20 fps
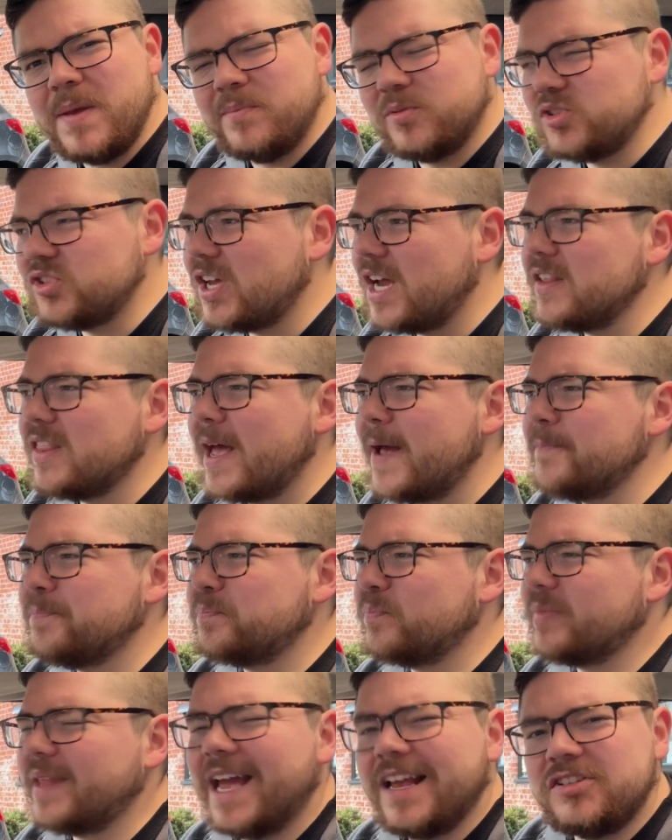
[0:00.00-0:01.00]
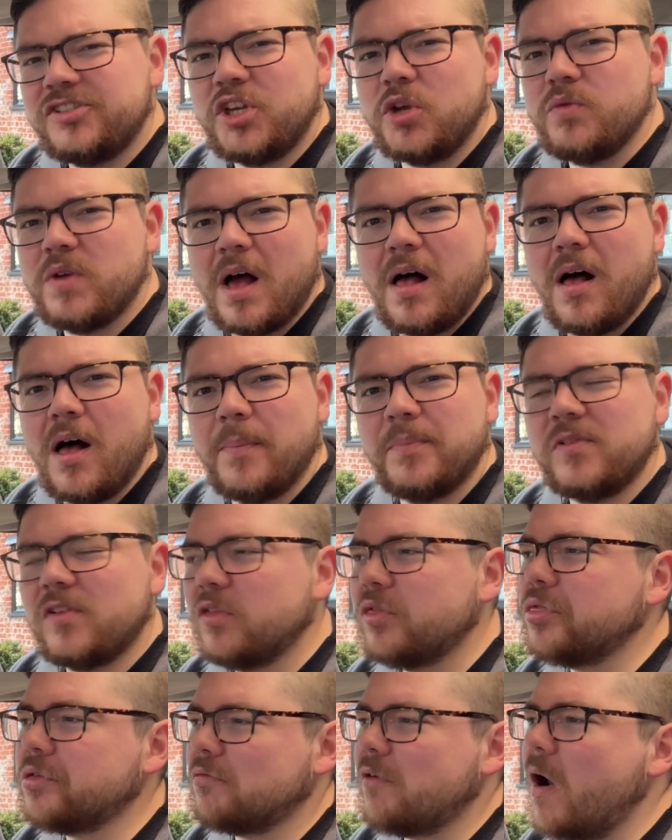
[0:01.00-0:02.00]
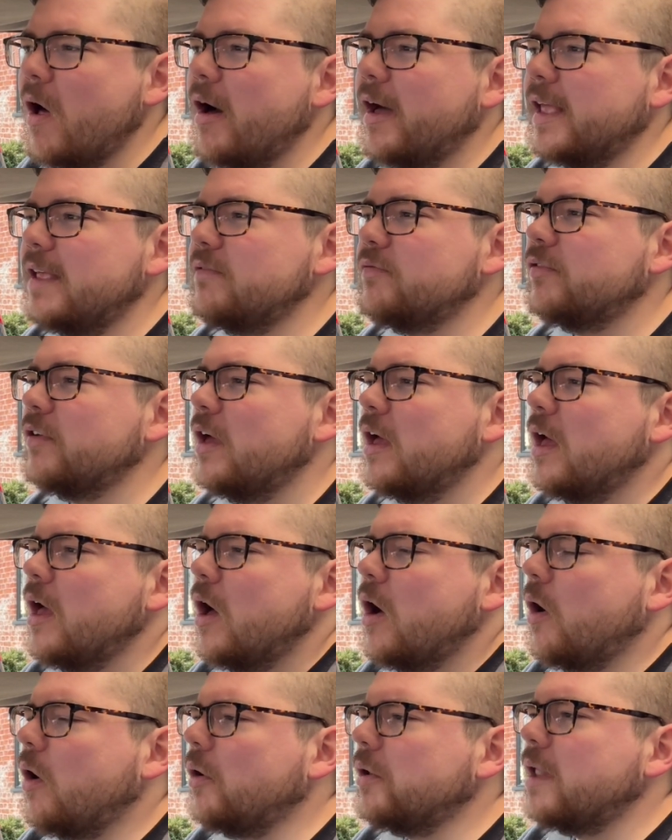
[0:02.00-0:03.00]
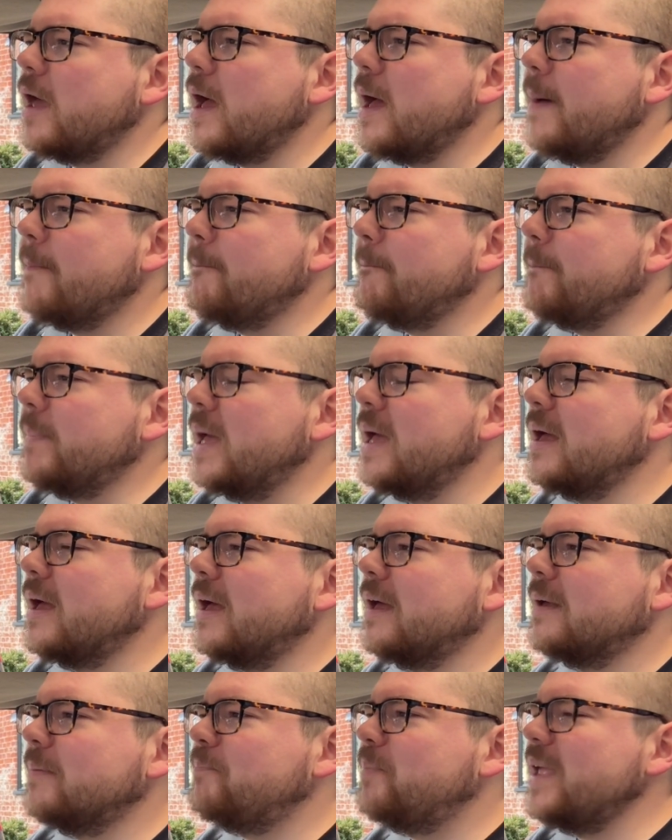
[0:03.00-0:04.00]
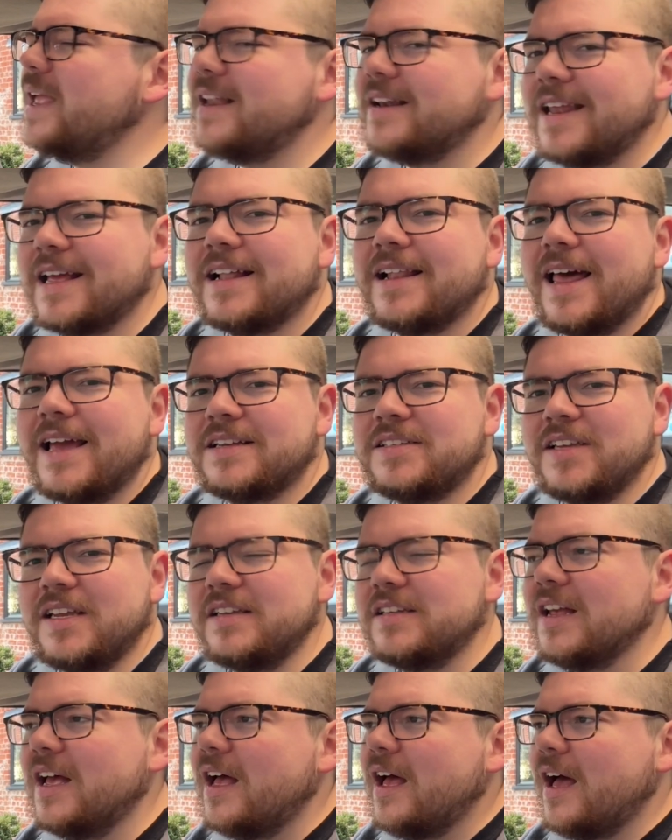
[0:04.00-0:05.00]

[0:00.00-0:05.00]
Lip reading: say that SU carbs thrive on being neglected,